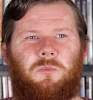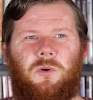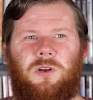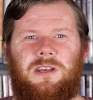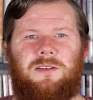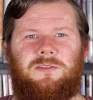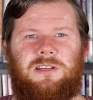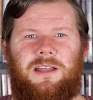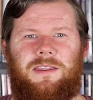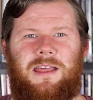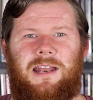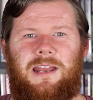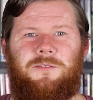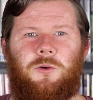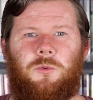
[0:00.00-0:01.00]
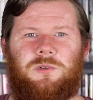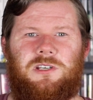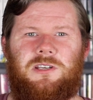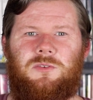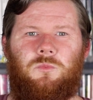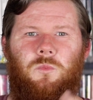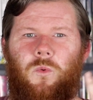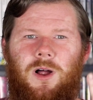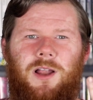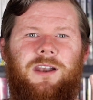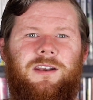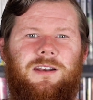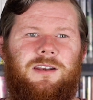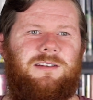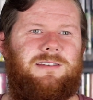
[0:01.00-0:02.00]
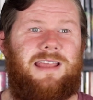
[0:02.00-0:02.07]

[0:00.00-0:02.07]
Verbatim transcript: wouldn't have done that if it was just one